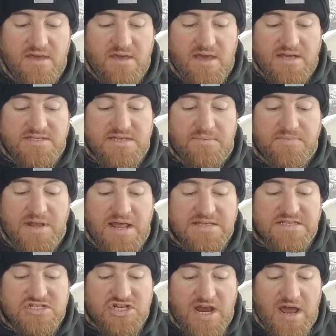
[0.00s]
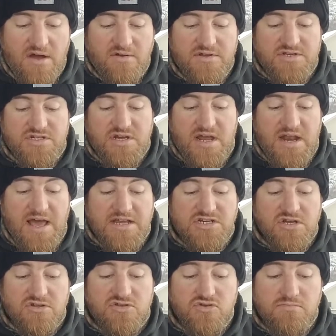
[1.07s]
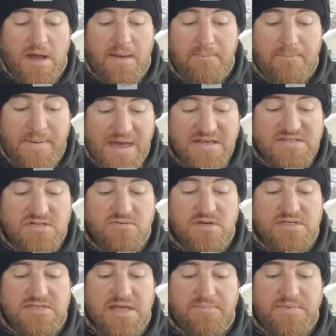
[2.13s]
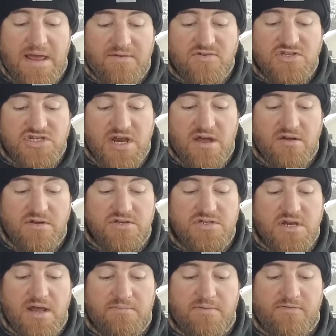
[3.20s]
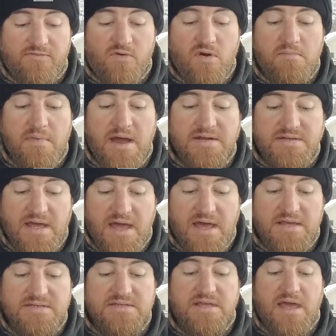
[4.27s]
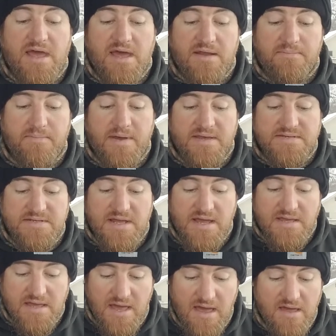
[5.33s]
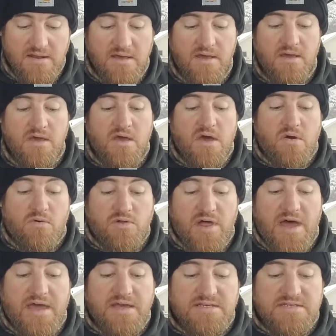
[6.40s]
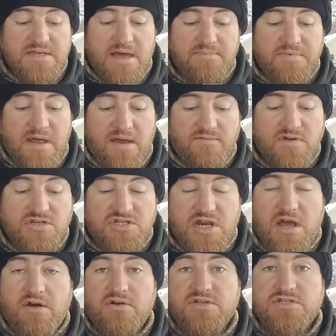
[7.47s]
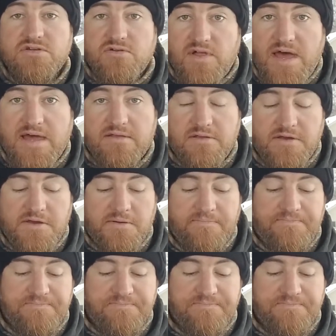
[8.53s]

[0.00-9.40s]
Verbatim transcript: Accept it as a challenge, and I shall do my best to accept every challenge and perform my task at best I can. Will I accept every challenge gladly